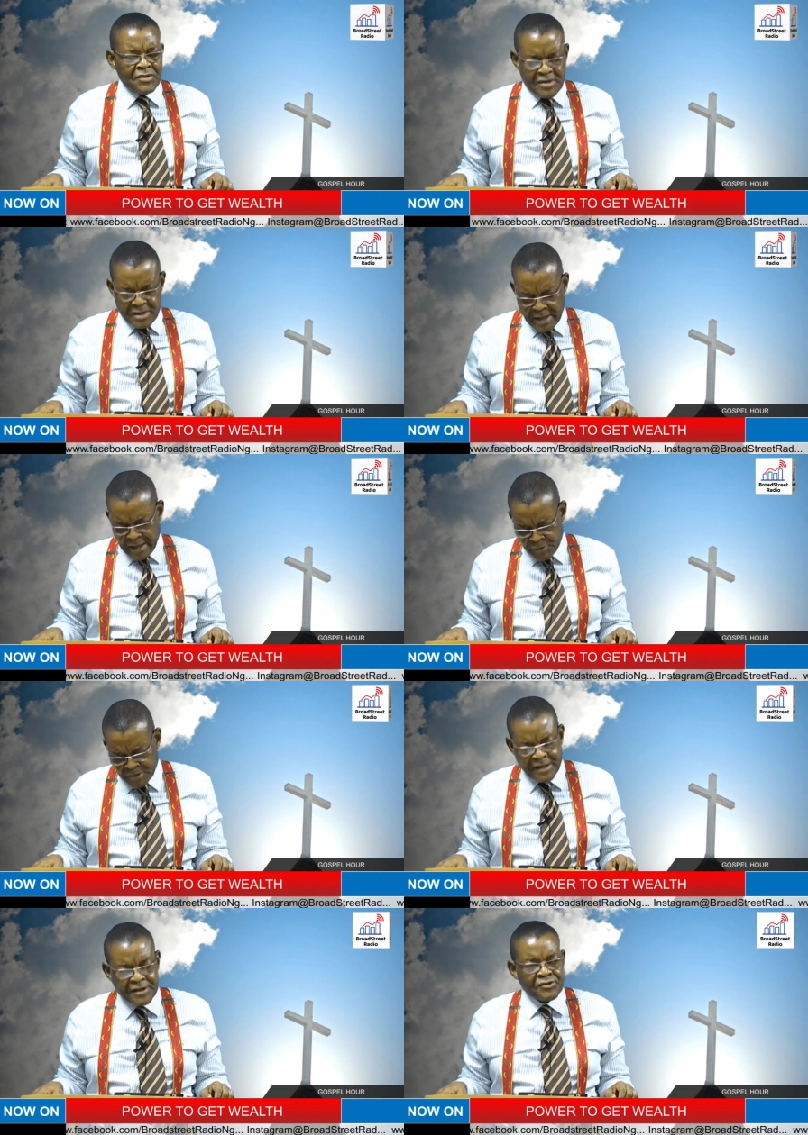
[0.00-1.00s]
And I looked
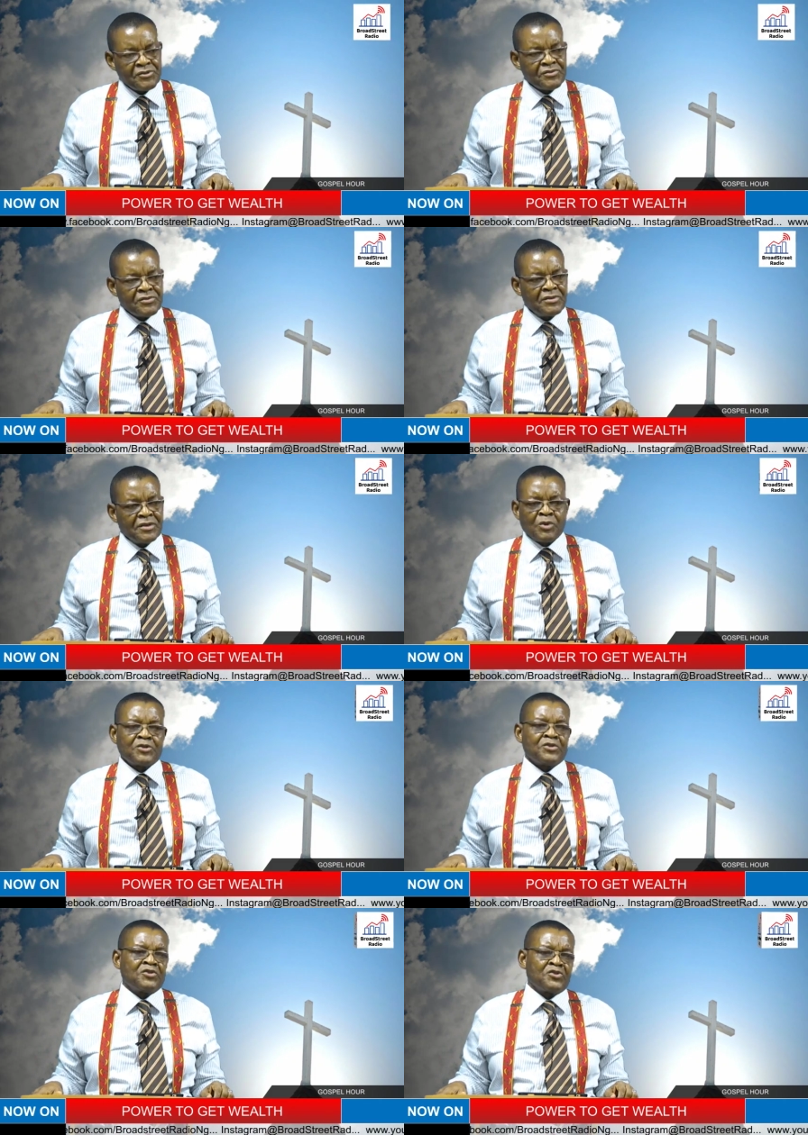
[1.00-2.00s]
at the suit. It
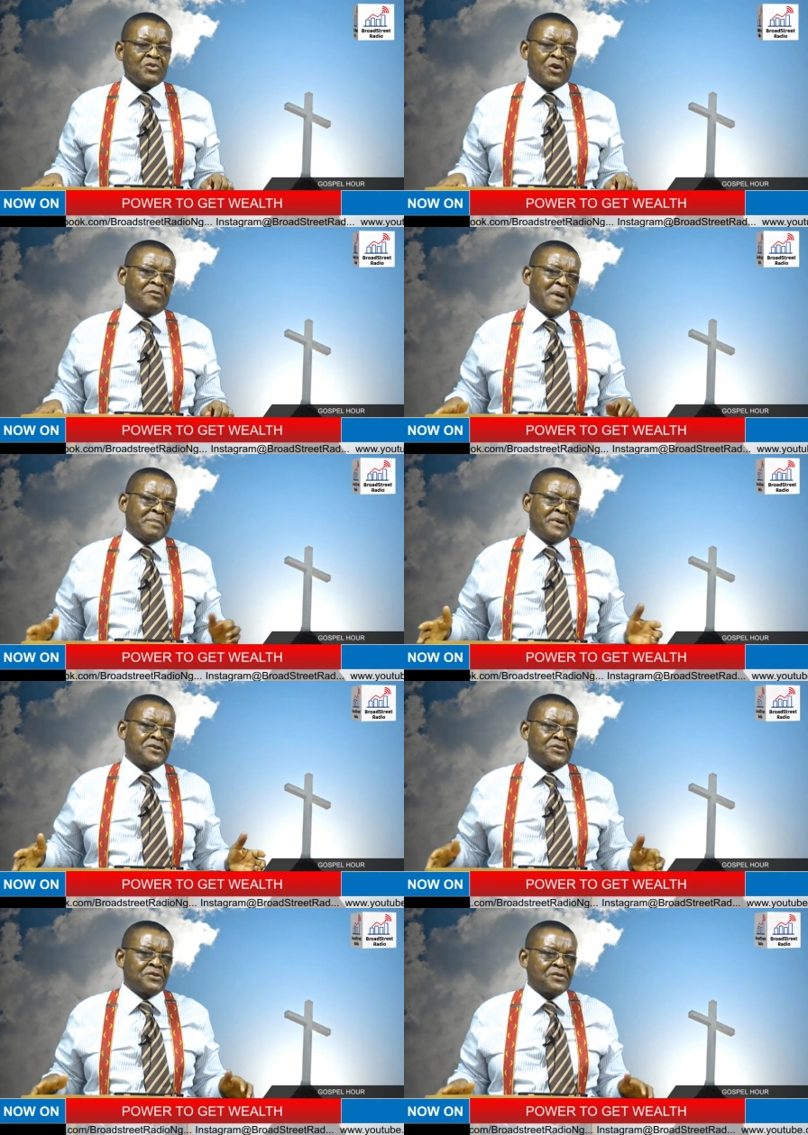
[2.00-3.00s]
wasn't one of my best
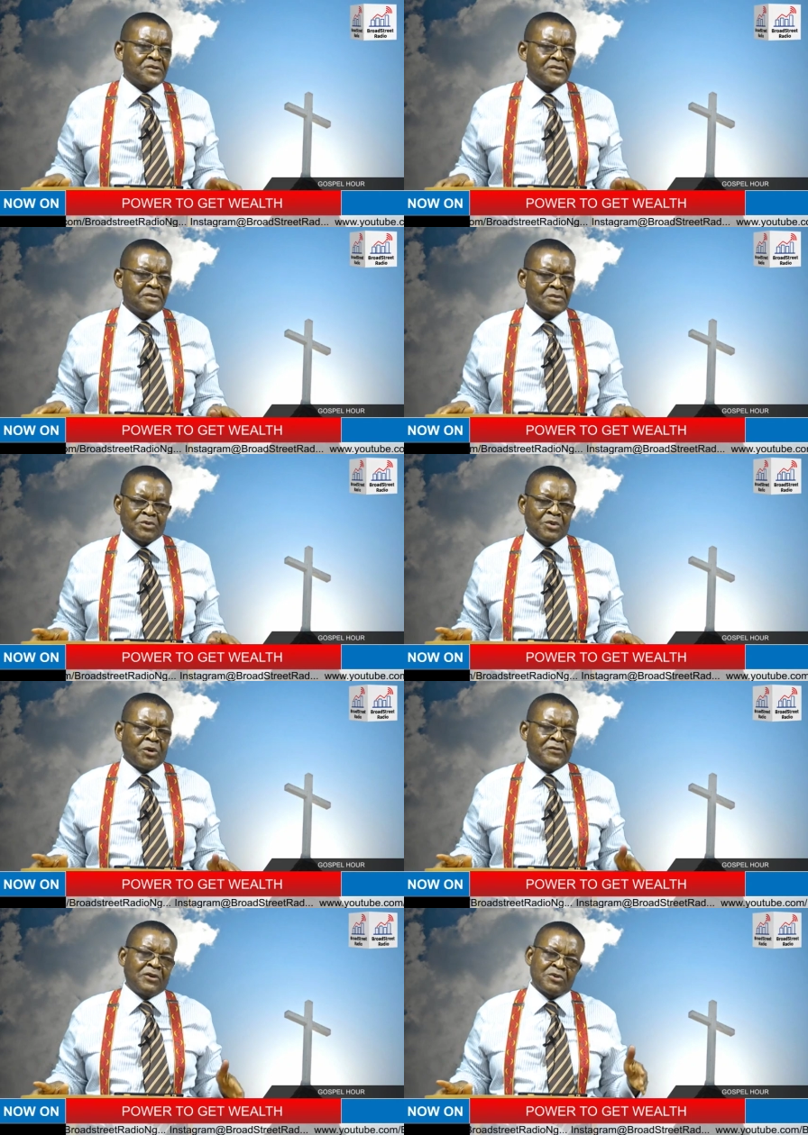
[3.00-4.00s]
suits. It was one
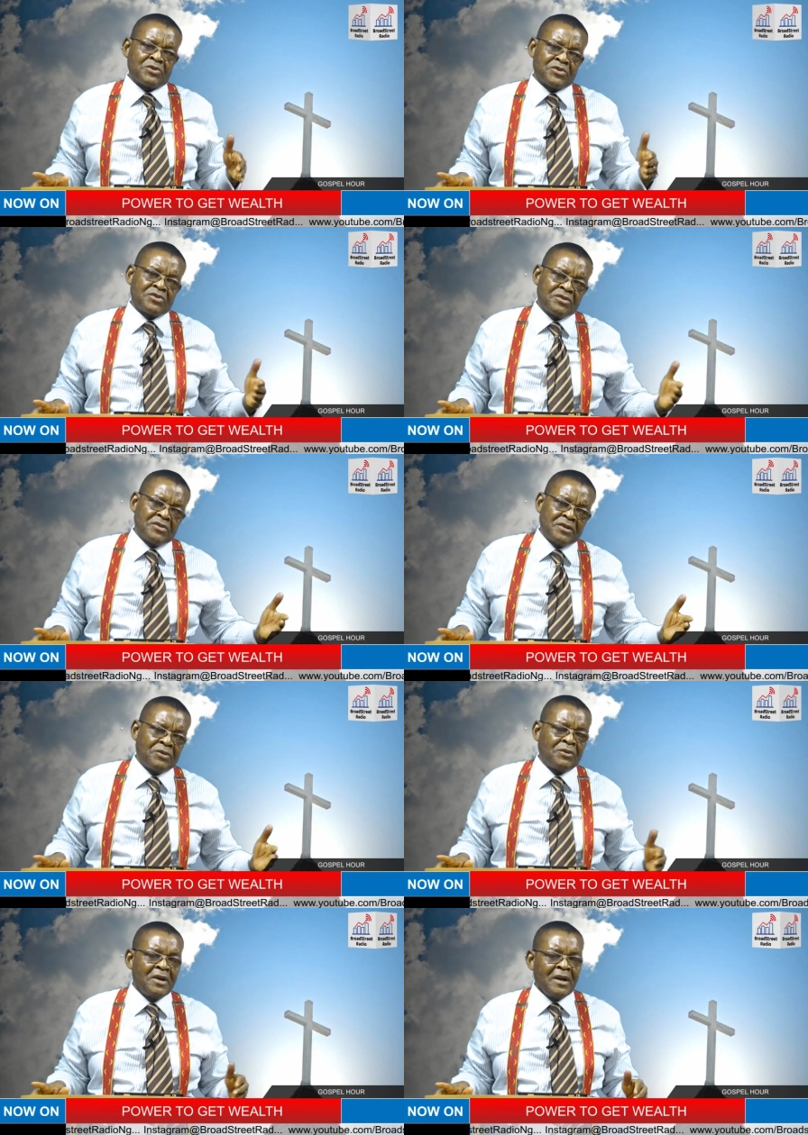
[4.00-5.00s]
of those, you
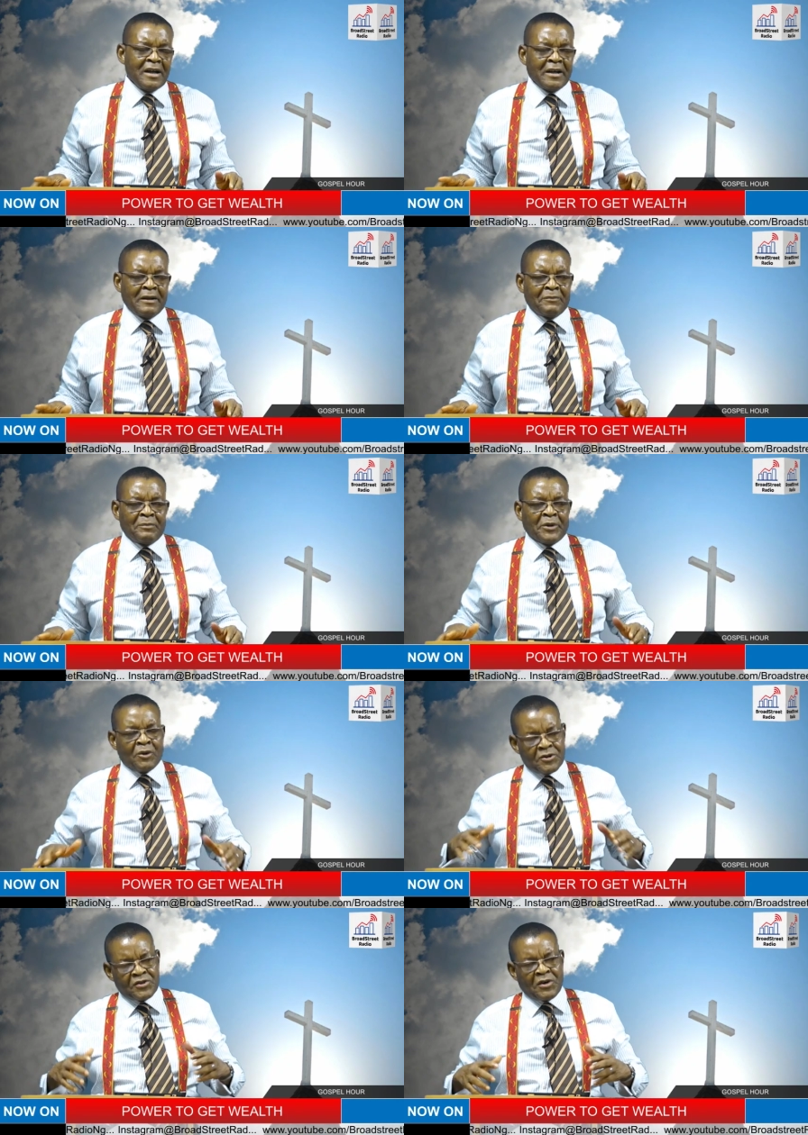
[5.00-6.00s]
know, eh,
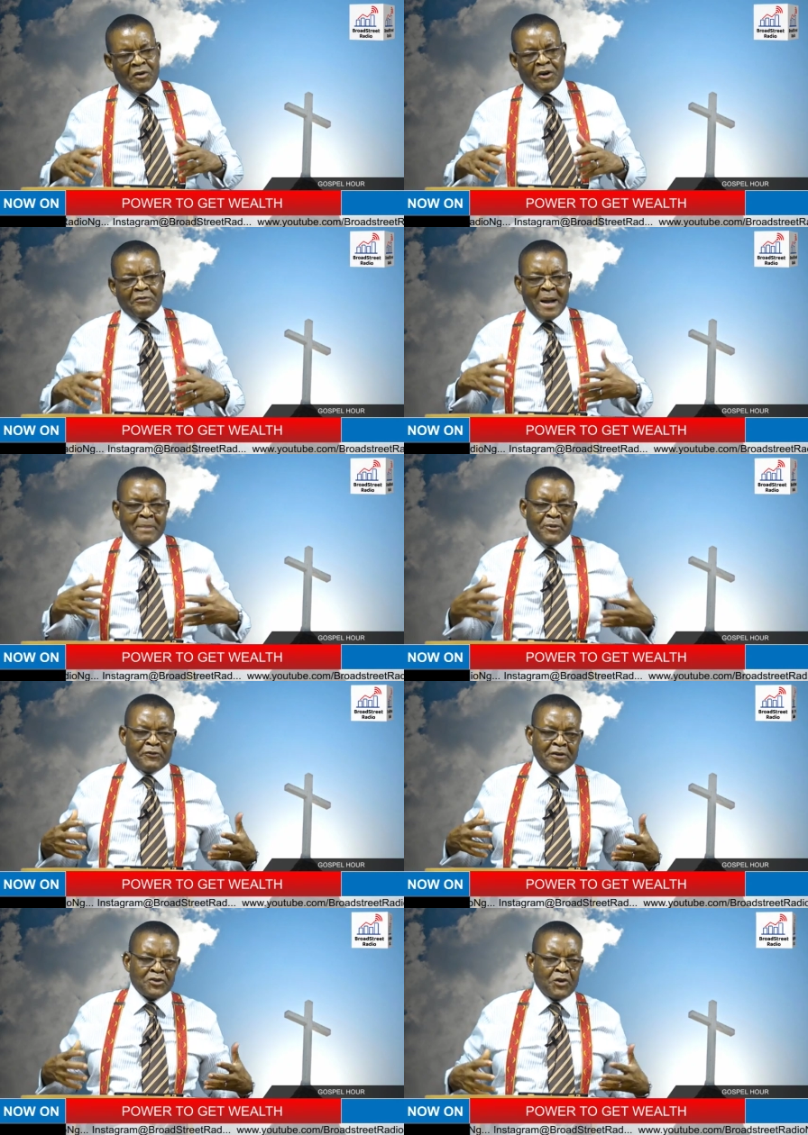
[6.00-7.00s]
because of my
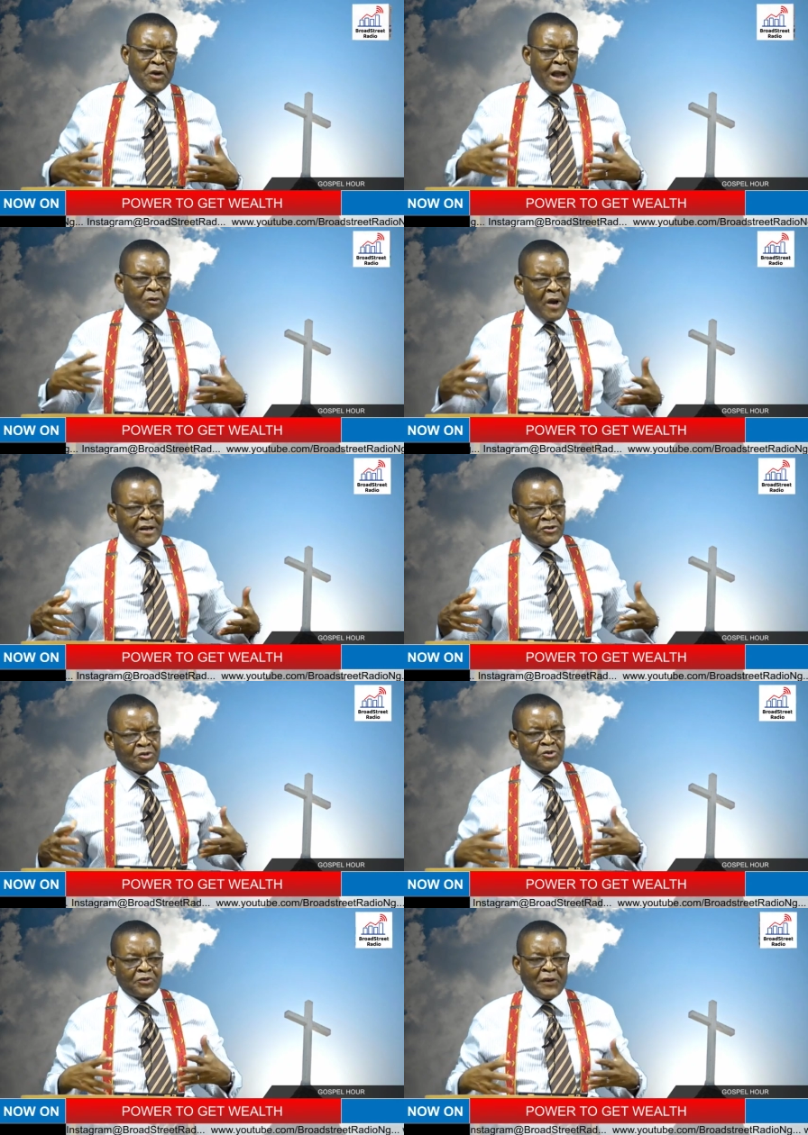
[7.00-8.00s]
profession, I wear
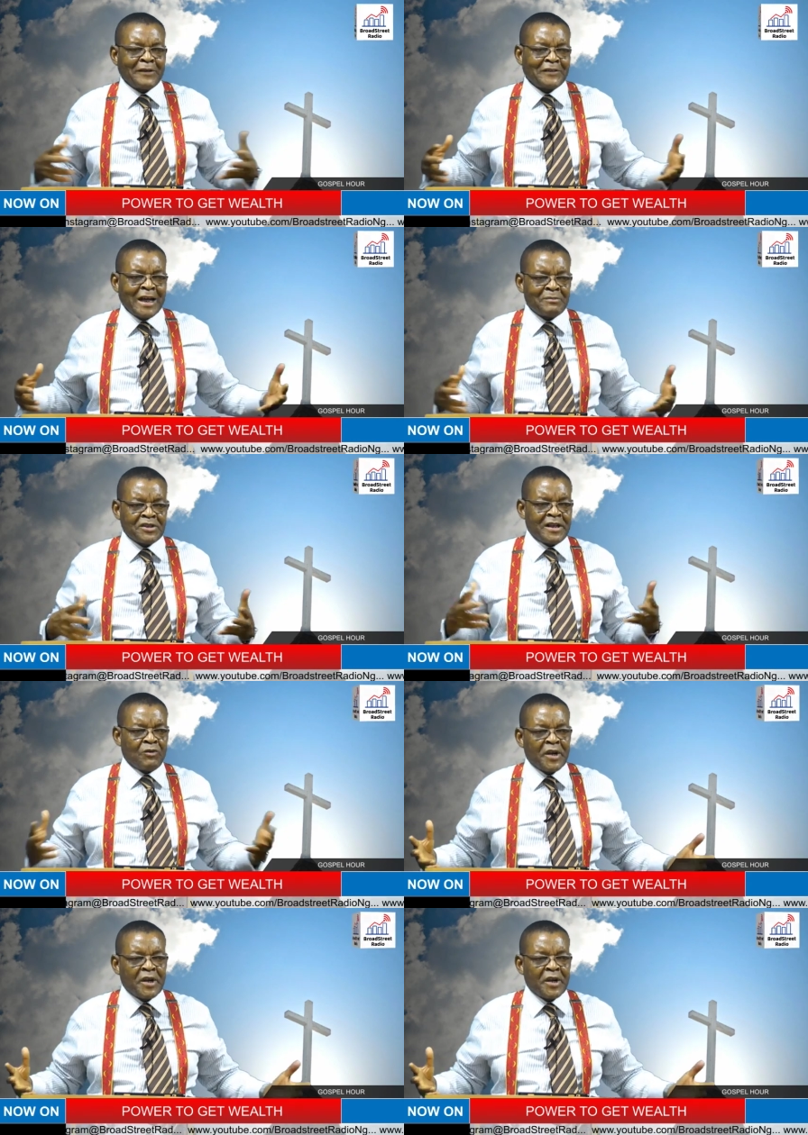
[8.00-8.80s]
suits five times in a week.